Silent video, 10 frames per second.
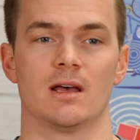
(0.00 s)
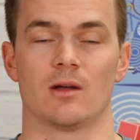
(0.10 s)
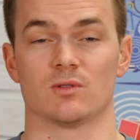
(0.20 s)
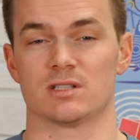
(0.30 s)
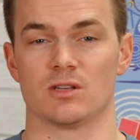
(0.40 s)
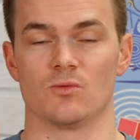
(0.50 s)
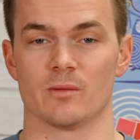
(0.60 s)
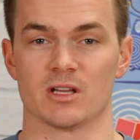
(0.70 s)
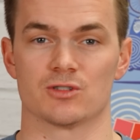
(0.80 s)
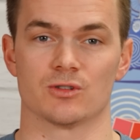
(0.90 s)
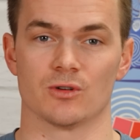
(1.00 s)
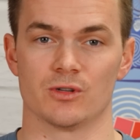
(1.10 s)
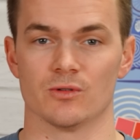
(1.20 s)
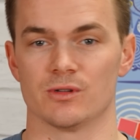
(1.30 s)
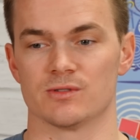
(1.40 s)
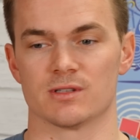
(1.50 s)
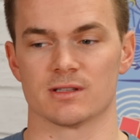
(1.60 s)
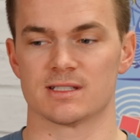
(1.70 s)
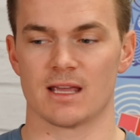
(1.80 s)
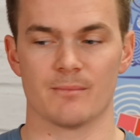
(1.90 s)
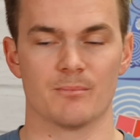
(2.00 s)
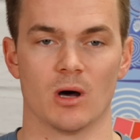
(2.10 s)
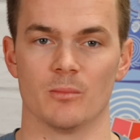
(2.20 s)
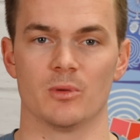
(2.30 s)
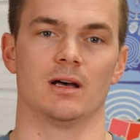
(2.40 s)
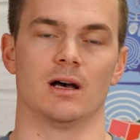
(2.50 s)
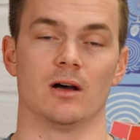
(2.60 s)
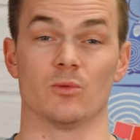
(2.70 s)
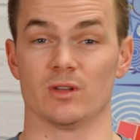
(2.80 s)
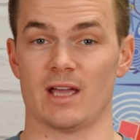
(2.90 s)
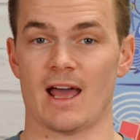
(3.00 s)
I will say you want to make sure you're using the same pump, a really